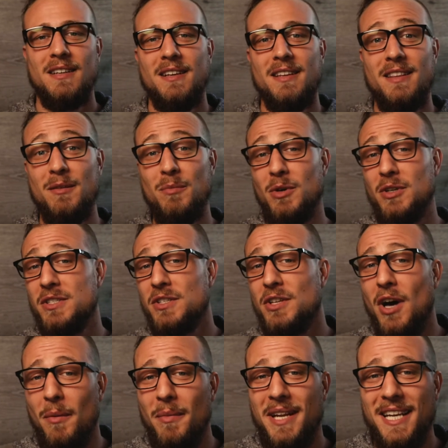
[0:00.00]
The most
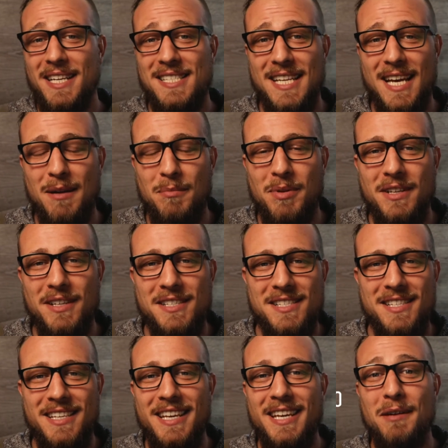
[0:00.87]
common example
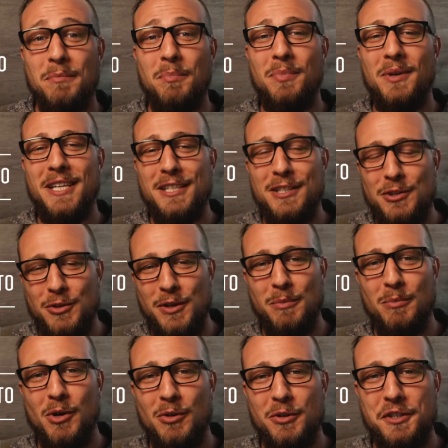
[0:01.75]
is the appeal to
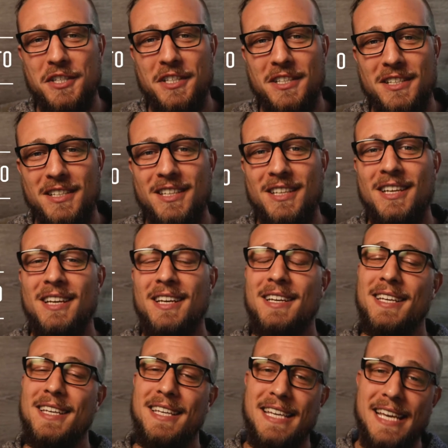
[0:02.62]
emotion.
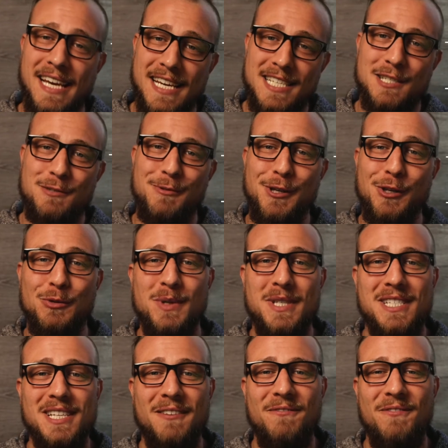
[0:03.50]
Yes, we
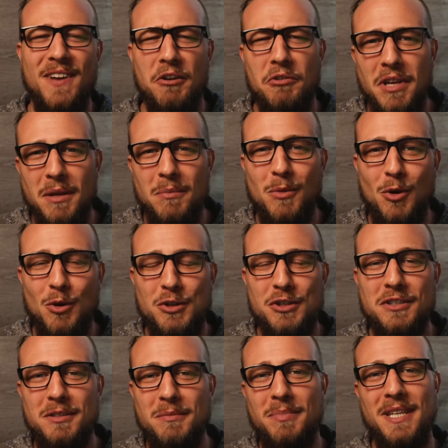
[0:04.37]
humans are very
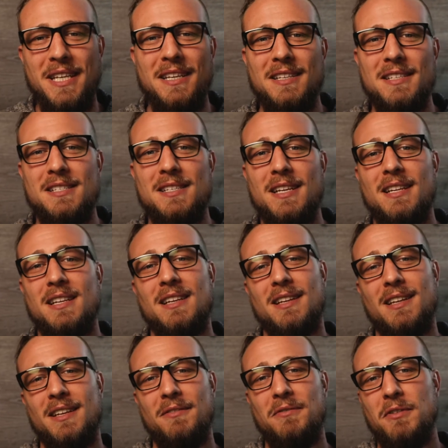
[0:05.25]
emotional beings, and
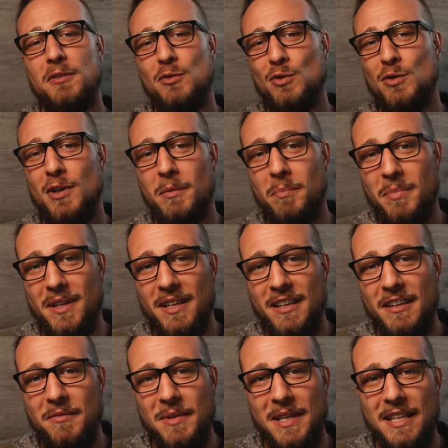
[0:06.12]
if you do not
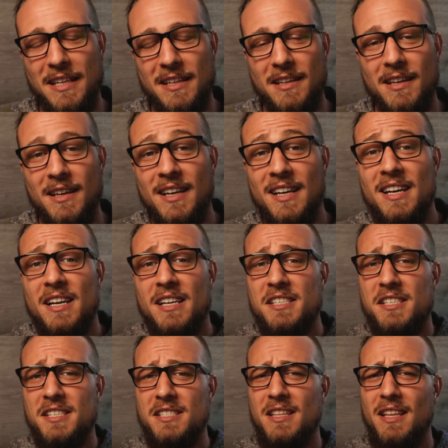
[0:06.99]
believe me, then
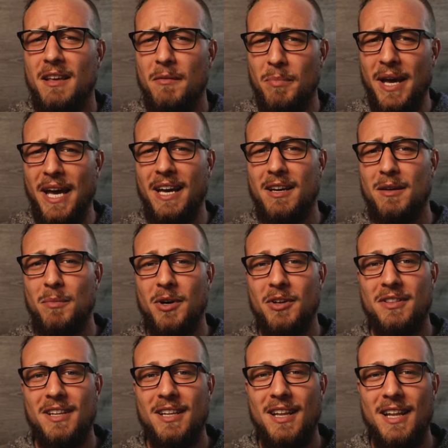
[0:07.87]
just think back
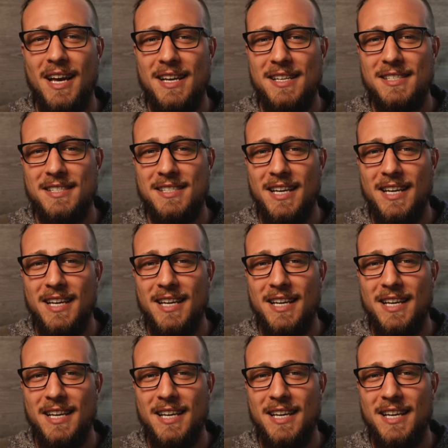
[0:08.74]
about the last